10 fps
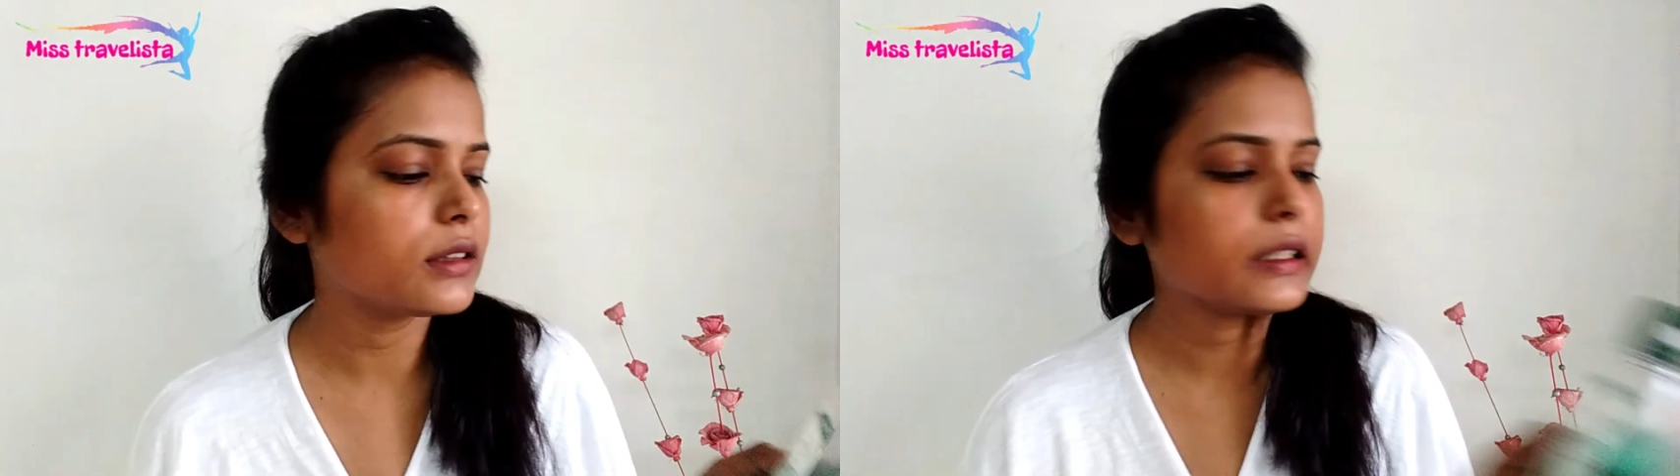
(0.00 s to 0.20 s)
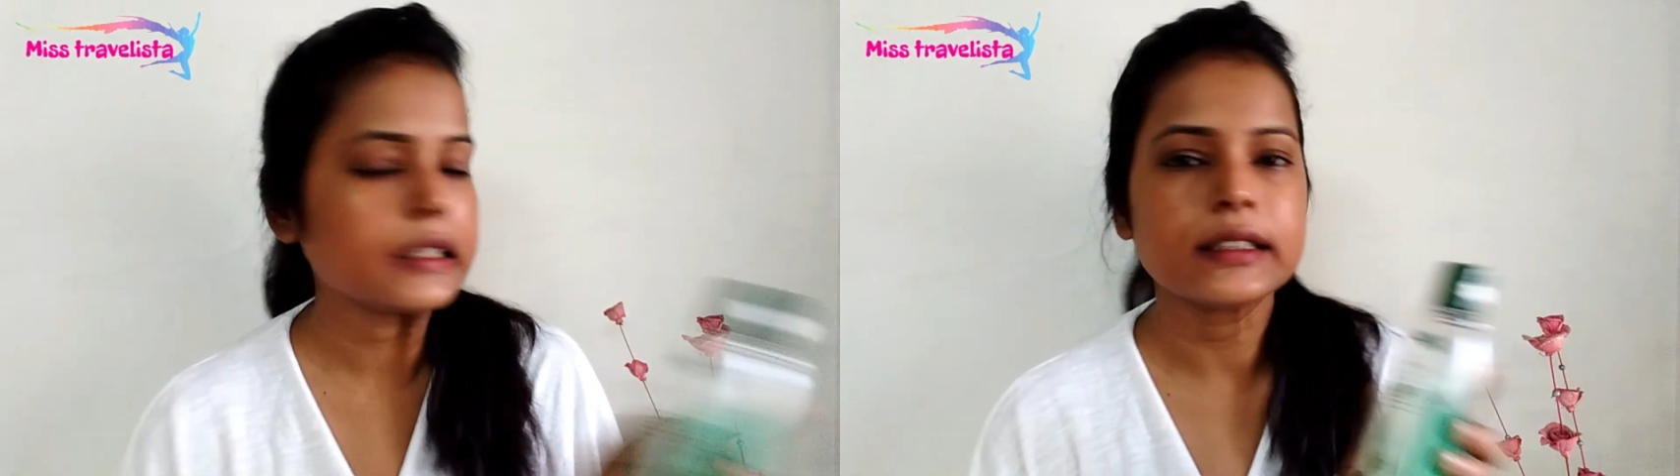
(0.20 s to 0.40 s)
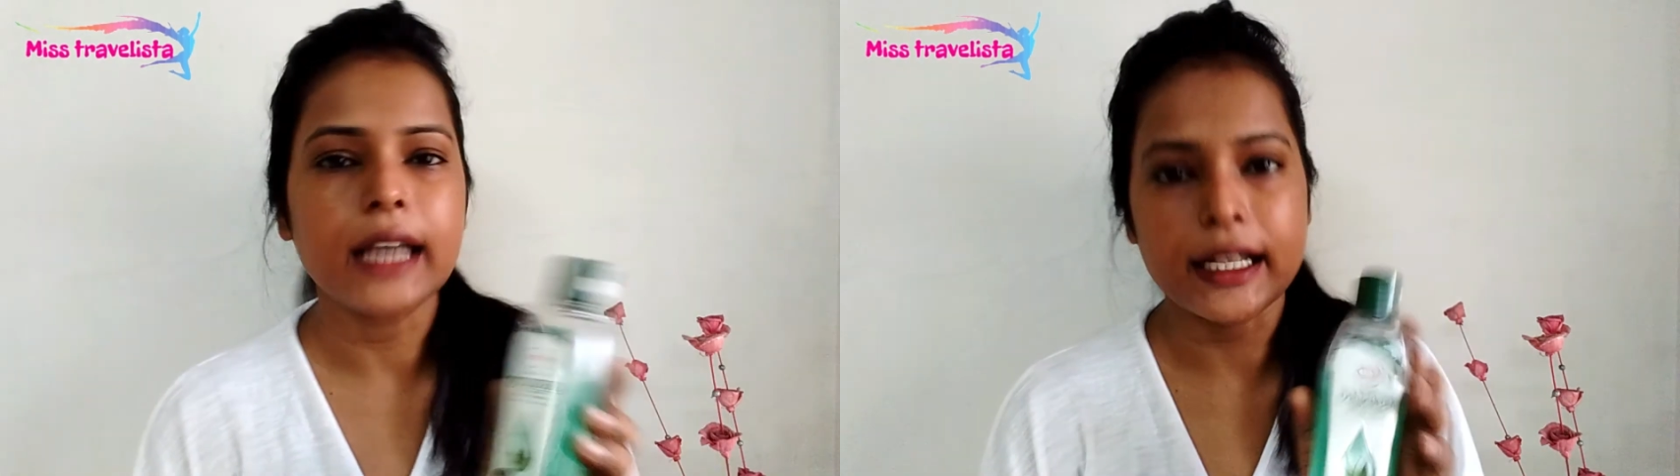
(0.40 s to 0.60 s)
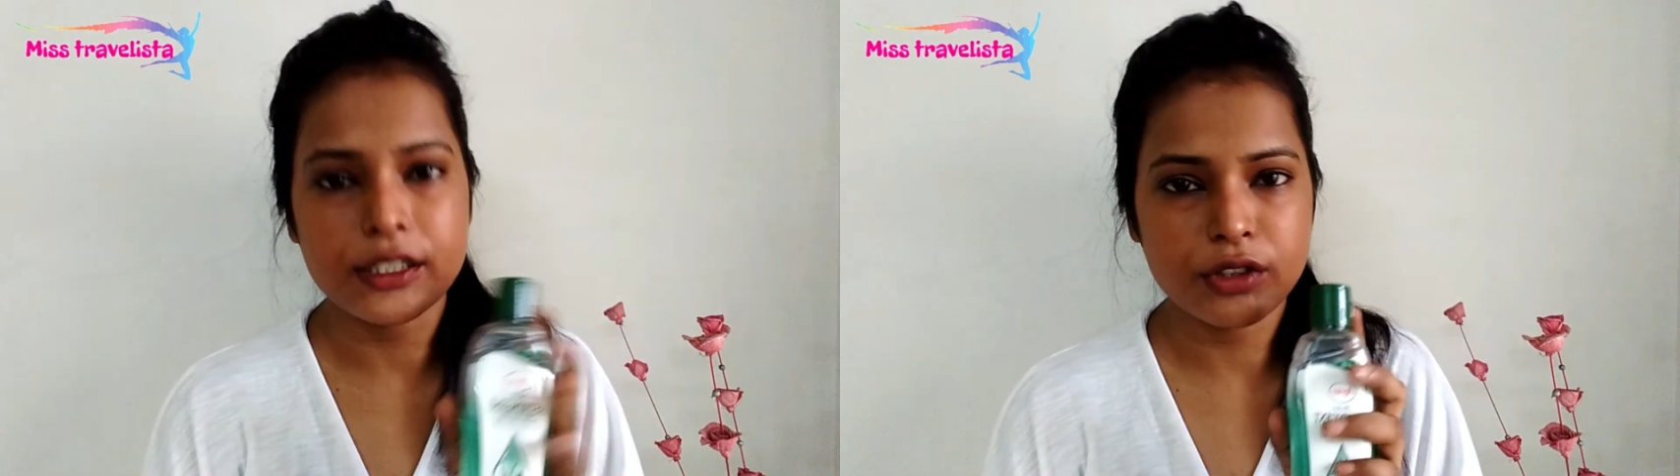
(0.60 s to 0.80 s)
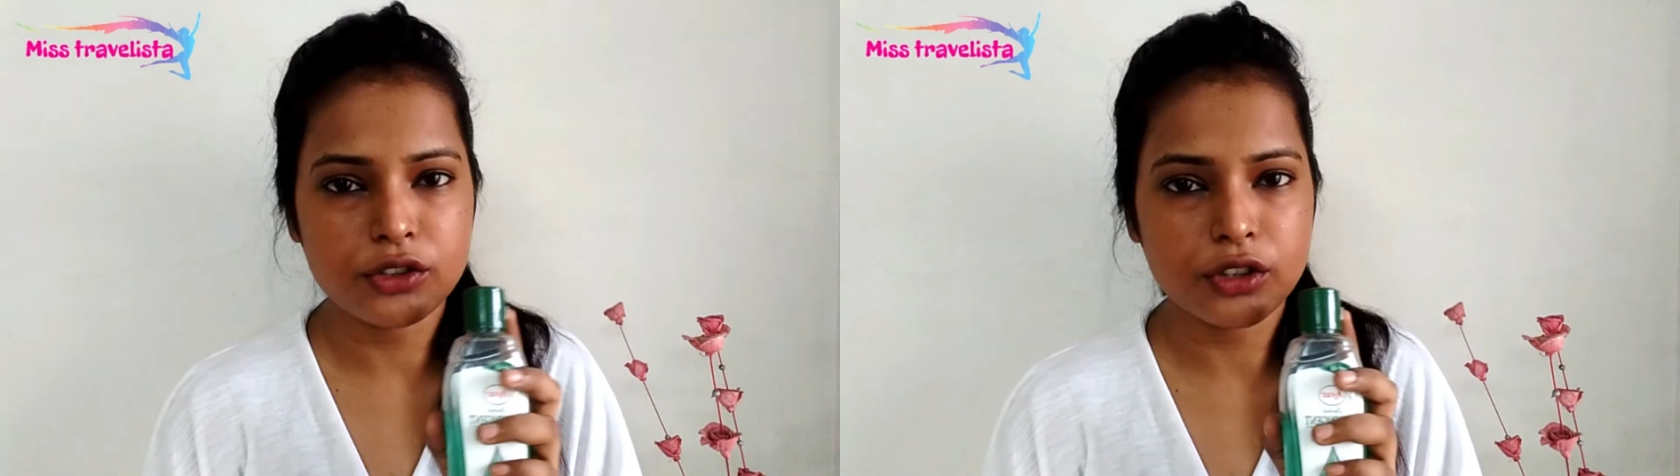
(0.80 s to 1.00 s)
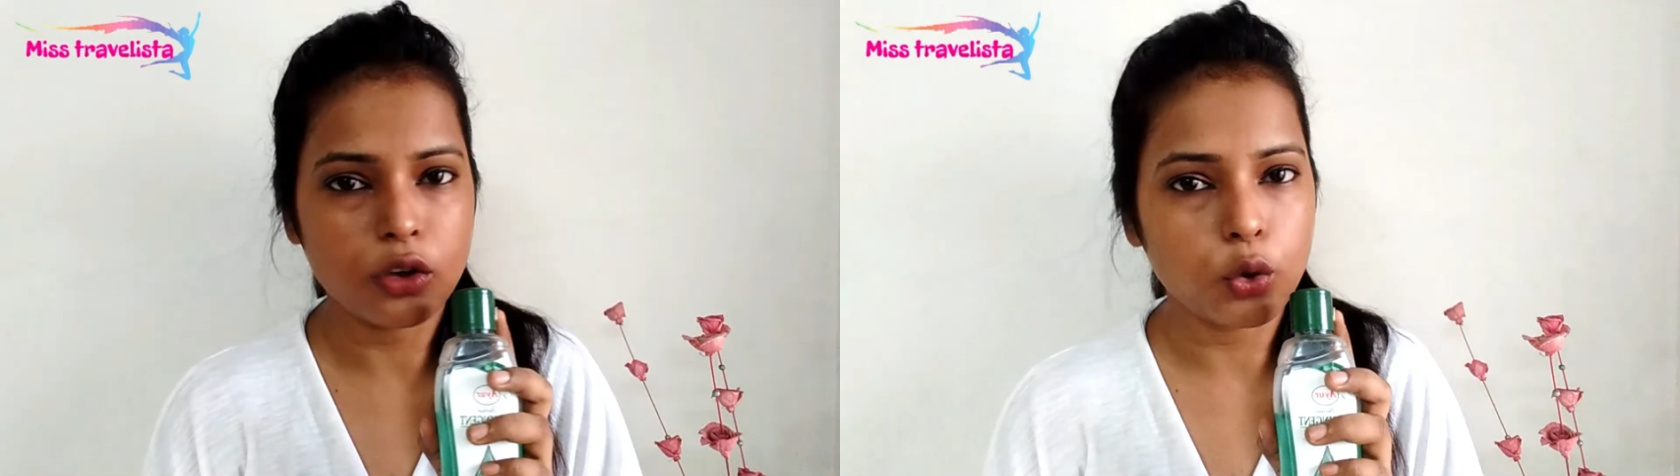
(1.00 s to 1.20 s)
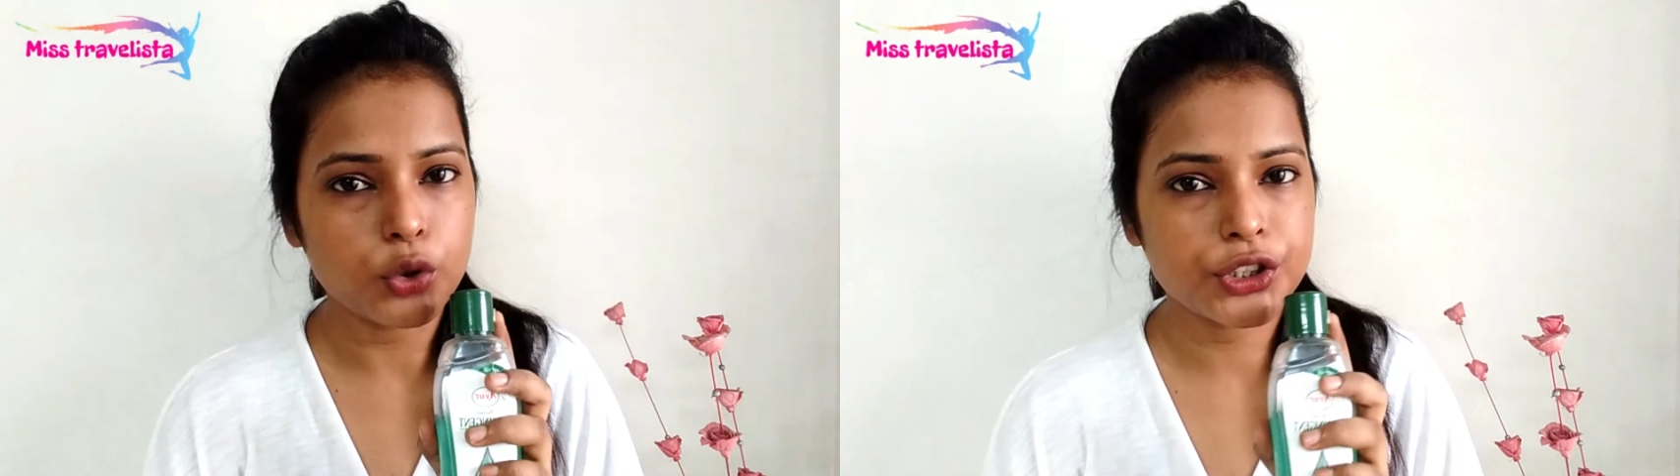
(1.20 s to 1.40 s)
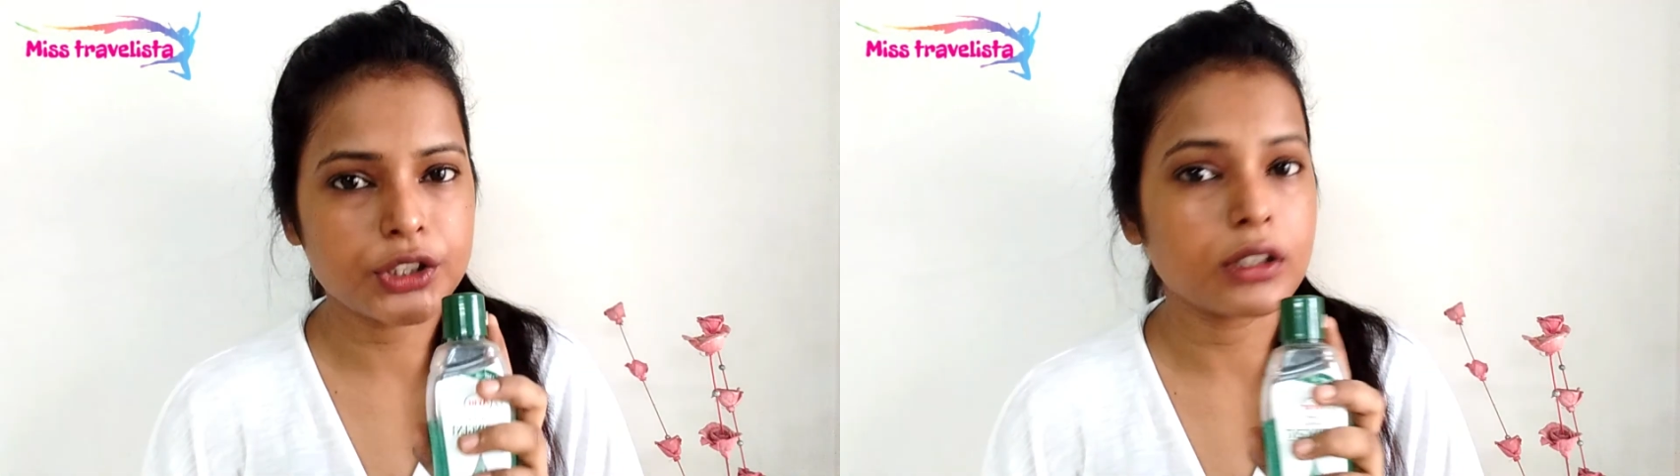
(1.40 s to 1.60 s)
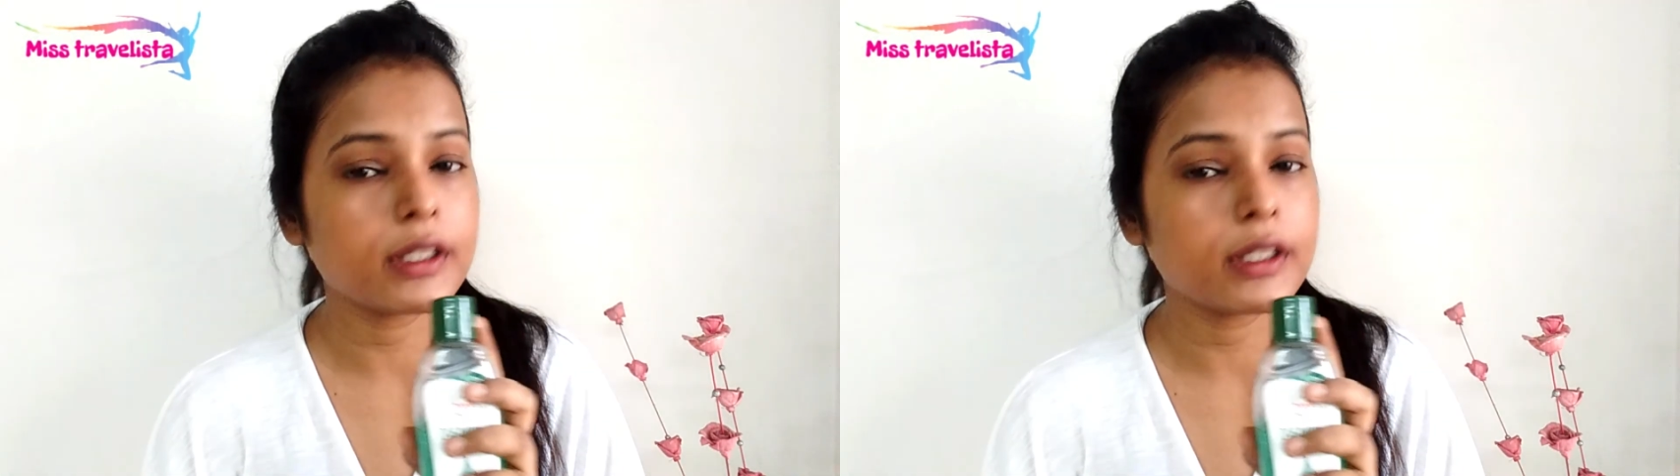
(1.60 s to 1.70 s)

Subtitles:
this Astringent Lotion.